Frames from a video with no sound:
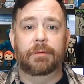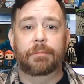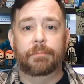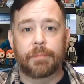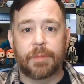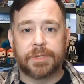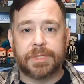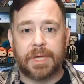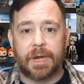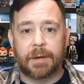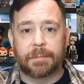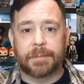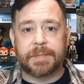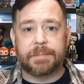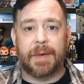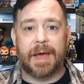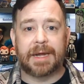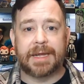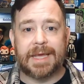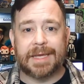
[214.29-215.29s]
Mostly Harmless
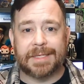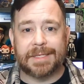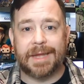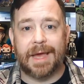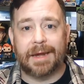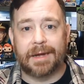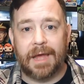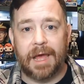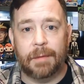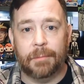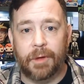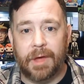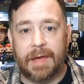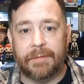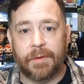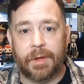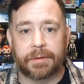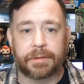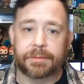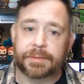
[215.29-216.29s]
Podcast dot com will have
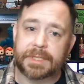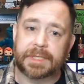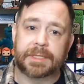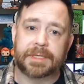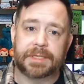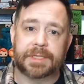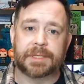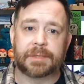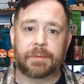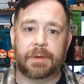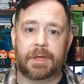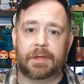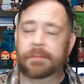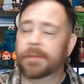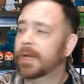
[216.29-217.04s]
all those links as well.